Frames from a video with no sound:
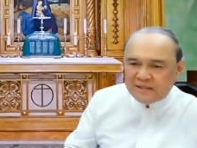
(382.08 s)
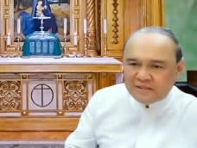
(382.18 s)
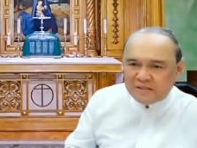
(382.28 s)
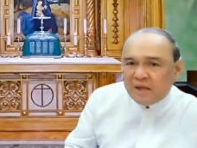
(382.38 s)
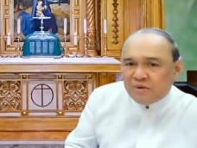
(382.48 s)

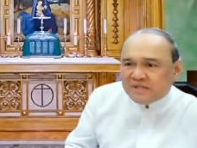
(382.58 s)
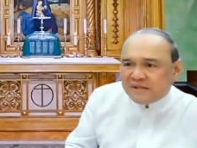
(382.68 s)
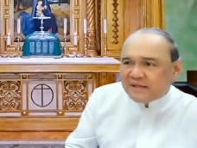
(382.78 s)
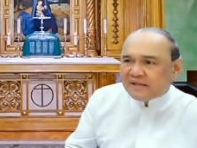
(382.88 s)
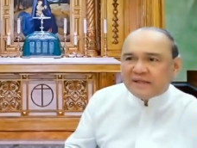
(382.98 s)
So that was
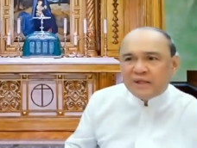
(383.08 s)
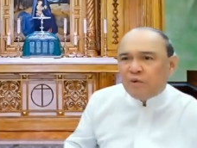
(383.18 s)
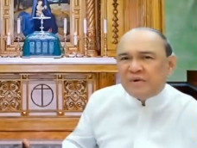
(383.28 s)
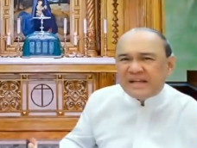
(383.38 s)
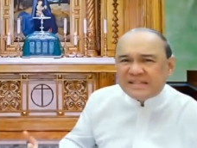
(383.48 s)
the thing, that they
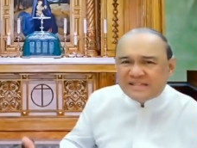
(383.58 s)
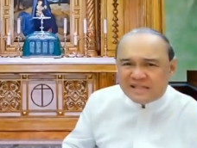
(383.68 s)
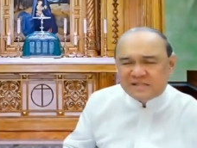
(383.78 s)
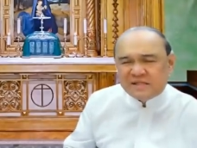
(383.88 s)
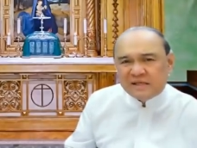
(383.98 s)
were
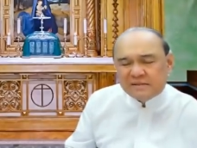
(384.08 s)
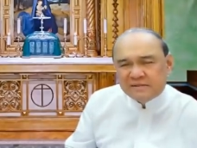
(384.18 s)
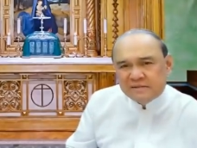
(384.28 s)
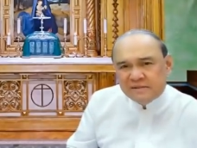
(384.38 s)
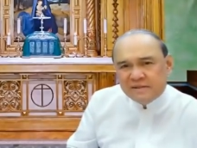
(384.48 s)
resisting
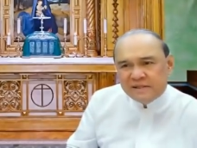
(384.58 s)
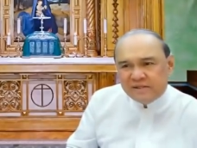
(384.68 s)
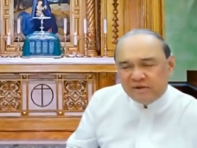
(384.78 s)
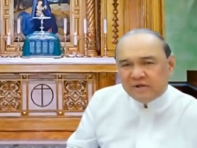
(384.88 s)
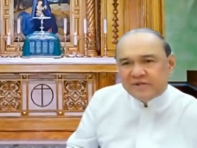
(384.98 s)
the
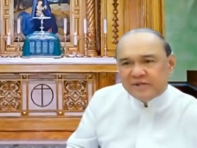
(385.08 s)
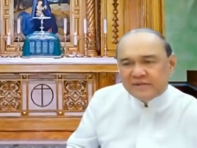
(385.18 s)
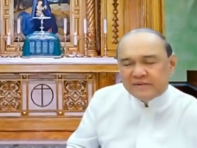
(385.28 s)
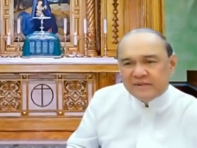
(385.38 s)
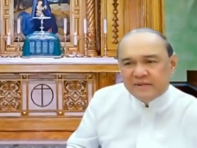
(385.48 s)
doctrine.